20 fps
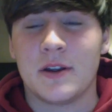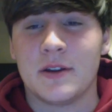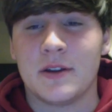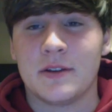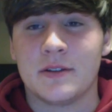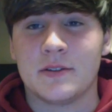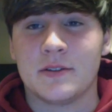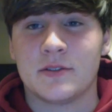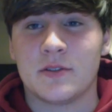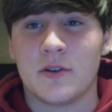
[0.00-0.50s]

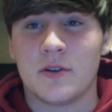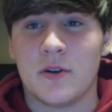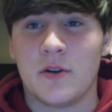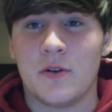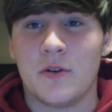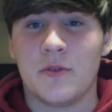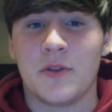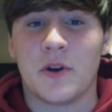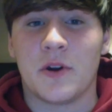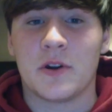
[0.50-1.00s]

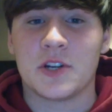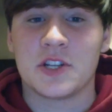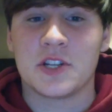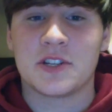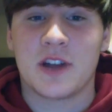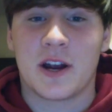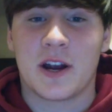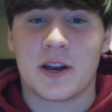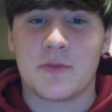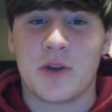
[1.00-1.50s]
So they're just
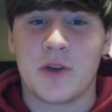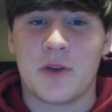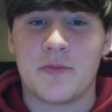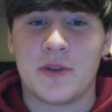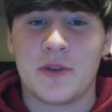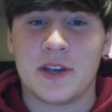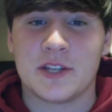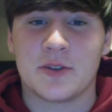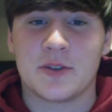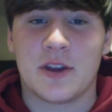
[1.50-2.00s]
talking about
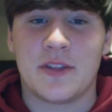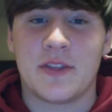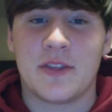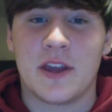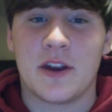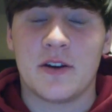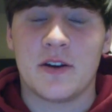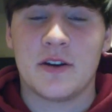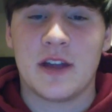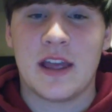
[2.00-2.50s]
pigs right
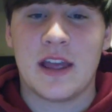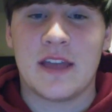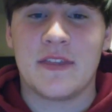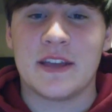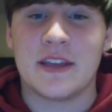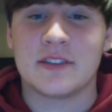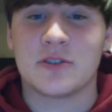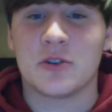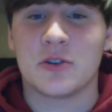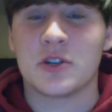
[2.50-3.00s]
there, and
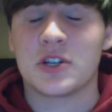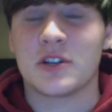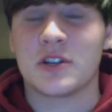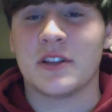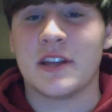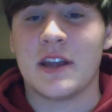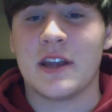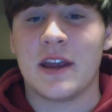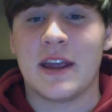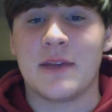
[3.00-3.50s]
they
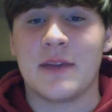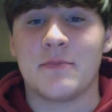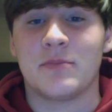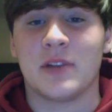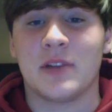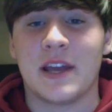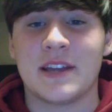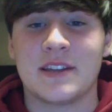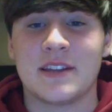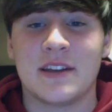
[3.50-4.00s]
surgically
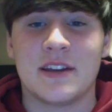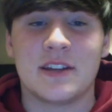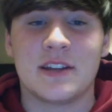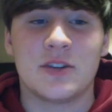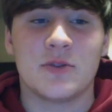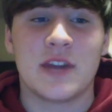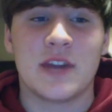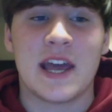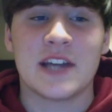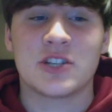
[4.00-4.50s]
implanted
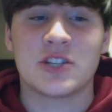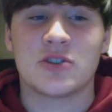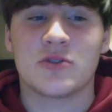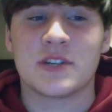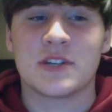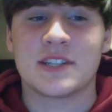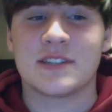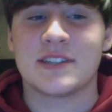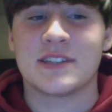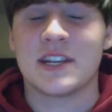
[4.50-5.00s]
into an
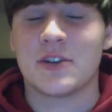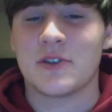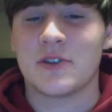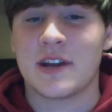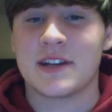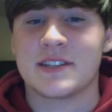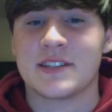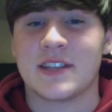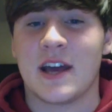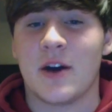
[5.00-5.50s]
estrus
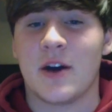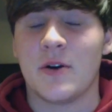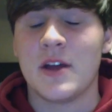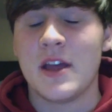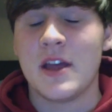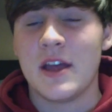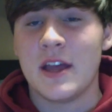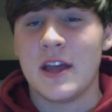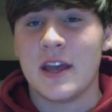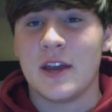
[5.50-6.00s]
synchronized sow.
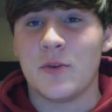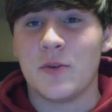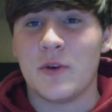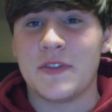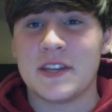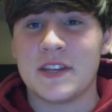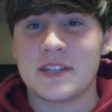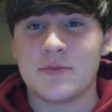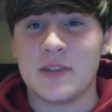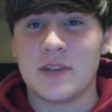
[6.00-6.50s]
And what
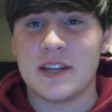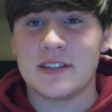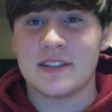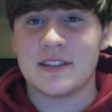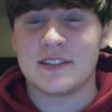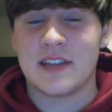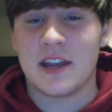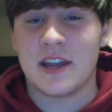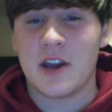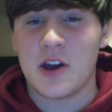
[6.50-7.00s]
this means
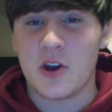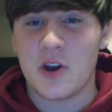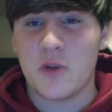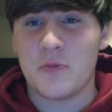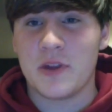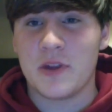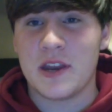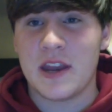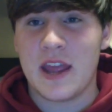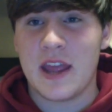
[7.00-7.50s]
is they cut
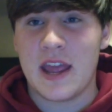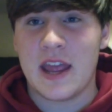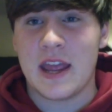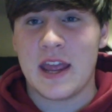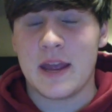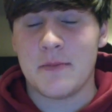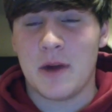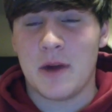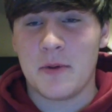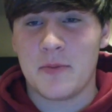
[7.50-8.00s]
open
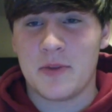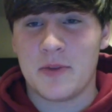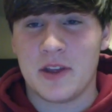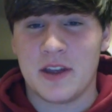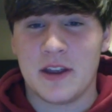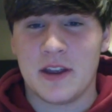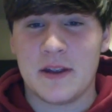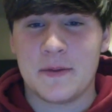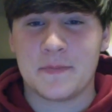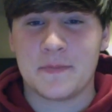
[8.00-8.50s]
a mama
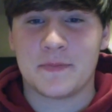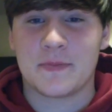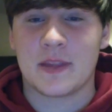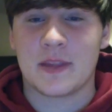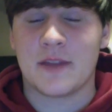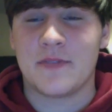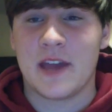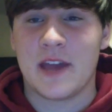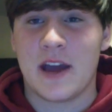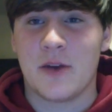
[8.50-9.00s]
pig
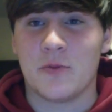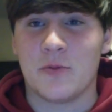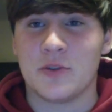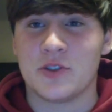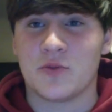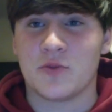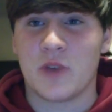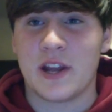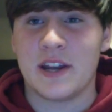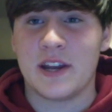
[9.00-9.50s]
that
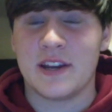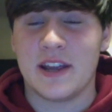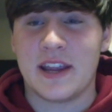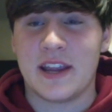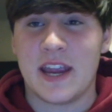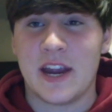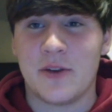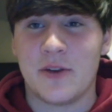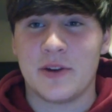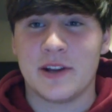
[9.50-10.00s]
was ready to
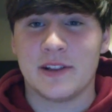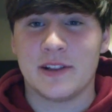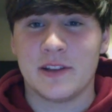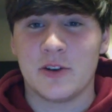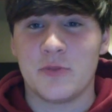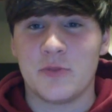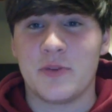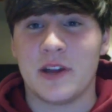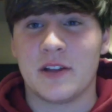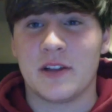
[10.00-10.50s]
carry a
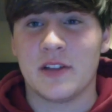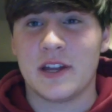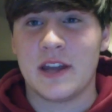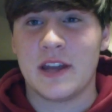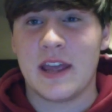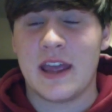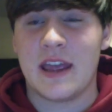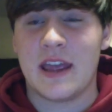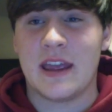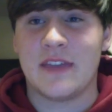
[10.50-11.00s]
little piglet,
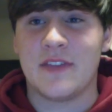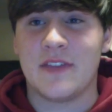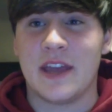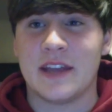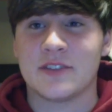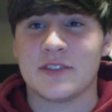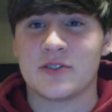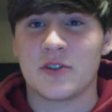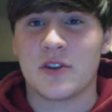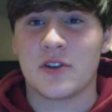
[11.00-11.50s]
and they
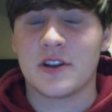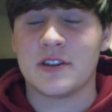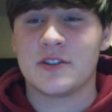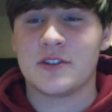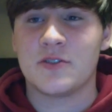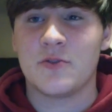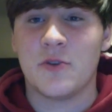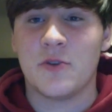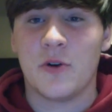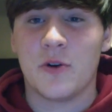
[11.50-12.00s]
inserted it
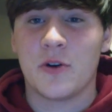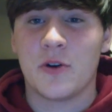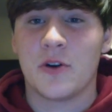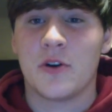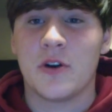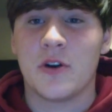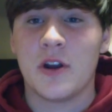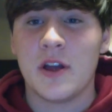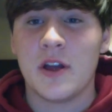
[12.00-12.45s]
into her